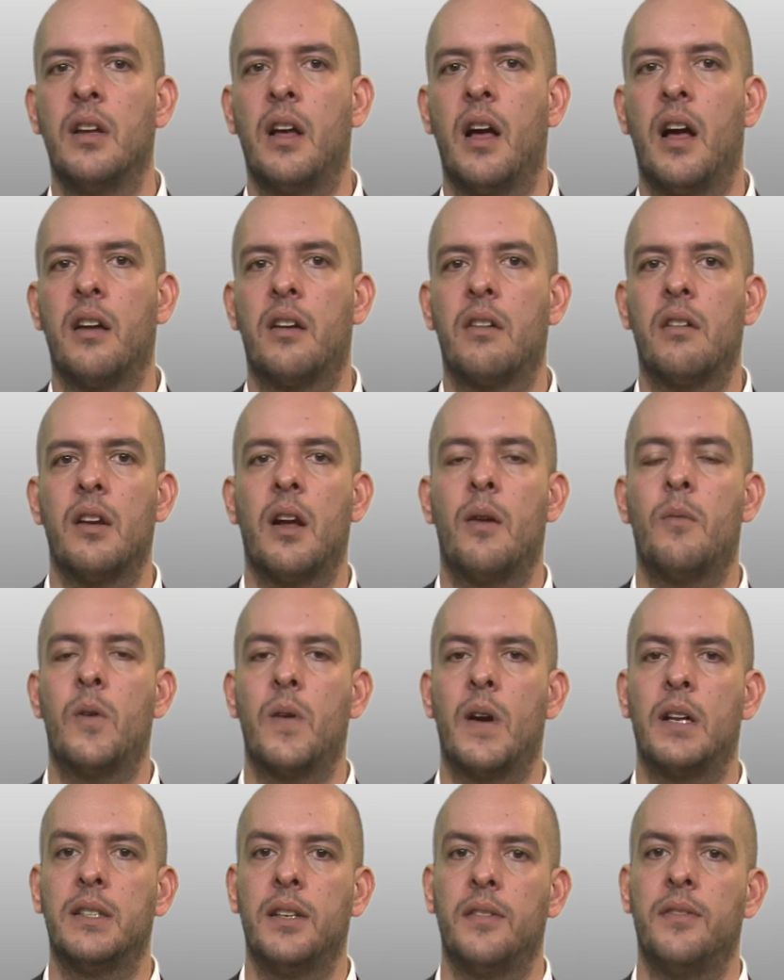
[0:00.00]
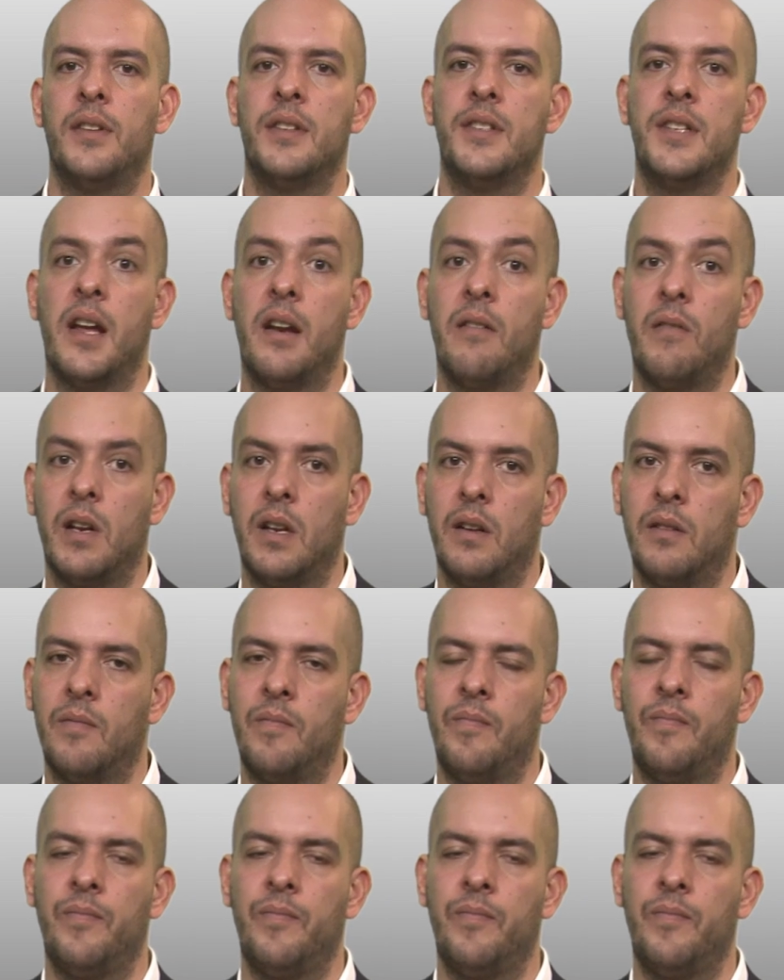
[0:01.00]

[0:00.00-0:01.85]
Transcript: and collaborative engineering.